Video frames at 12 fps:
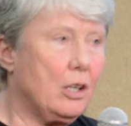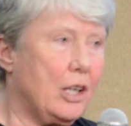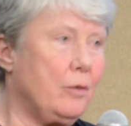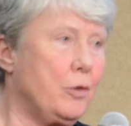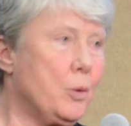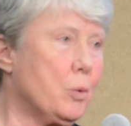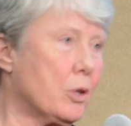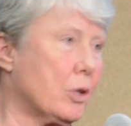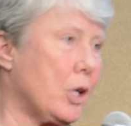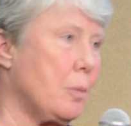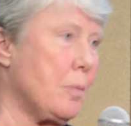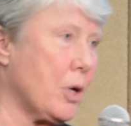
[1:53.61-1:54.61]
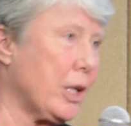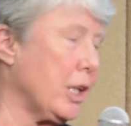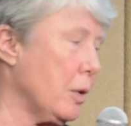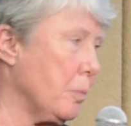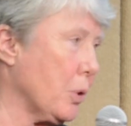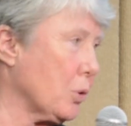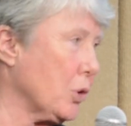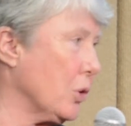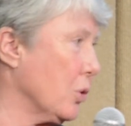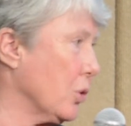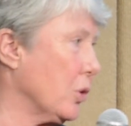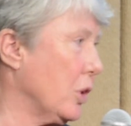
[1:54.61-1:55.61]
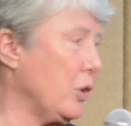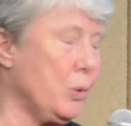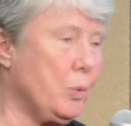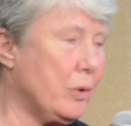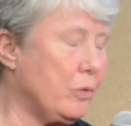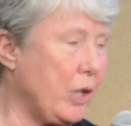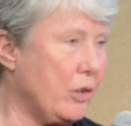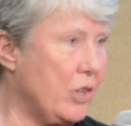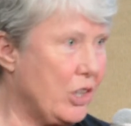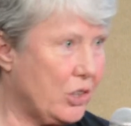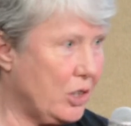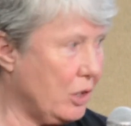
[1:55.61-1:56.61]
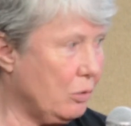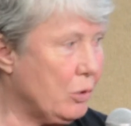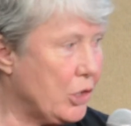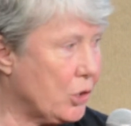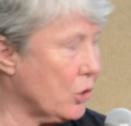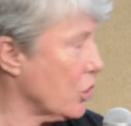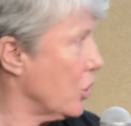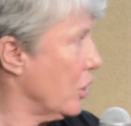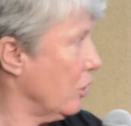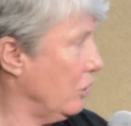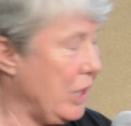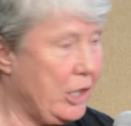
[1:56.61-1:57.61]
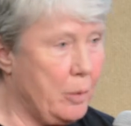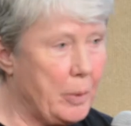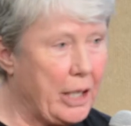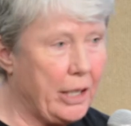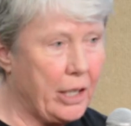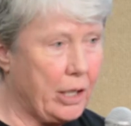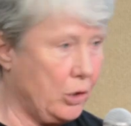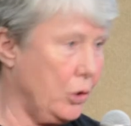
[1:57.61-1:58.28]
if you were a marketing person, or you would have done this research in the beginning.